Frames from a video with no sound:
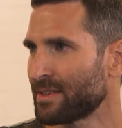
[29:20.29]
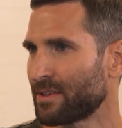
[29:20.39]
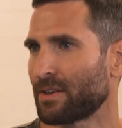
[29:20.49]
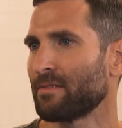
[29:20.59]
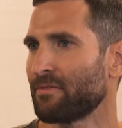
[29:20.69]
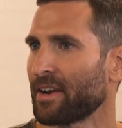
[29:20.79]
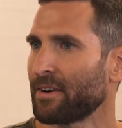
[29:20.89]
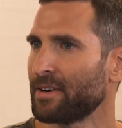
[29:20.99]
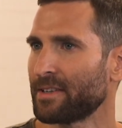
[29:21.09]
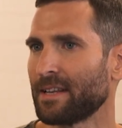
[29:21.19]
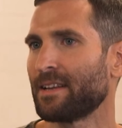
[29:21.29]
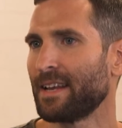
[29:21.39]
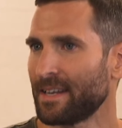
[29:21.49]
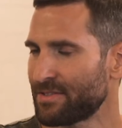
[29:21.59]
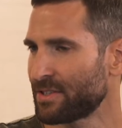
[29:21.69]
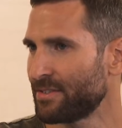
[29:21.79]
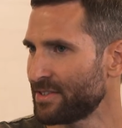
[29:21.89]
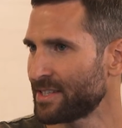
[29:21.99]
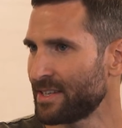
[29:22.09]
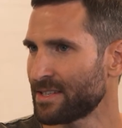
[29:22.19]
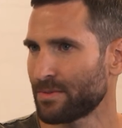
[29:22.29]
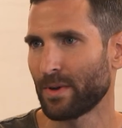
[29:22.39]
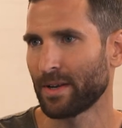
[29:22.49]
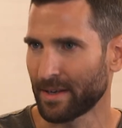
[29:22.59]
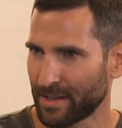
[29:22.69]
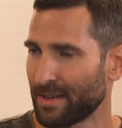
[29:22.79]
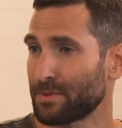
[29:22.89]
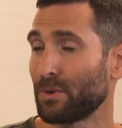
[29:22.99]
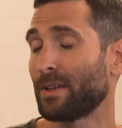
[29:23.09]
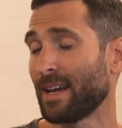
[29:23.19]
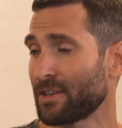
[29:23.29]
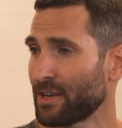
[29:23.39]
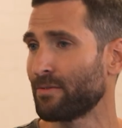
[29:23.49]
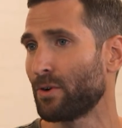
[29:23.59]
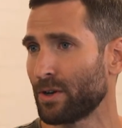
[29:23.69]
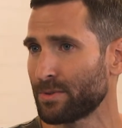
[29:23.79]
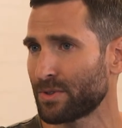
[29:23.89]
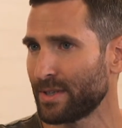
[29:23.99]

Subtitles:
to configure than the native services when it comes to attaching volumes to